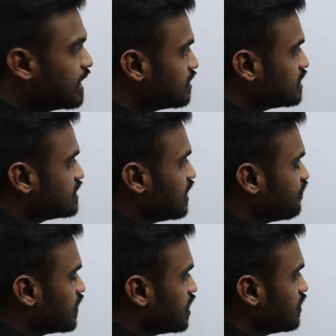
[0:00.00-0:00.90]
In the
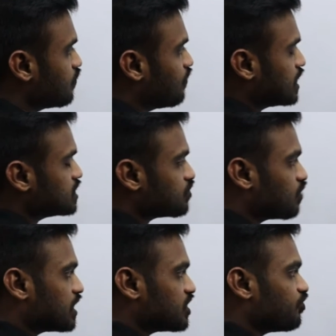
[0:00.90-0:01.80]
same way, what is the
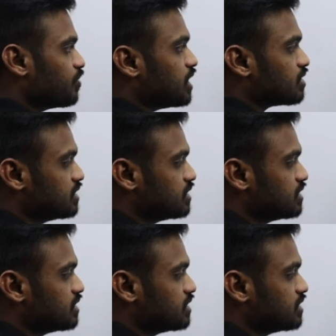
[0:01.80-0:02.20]
quantity of milk?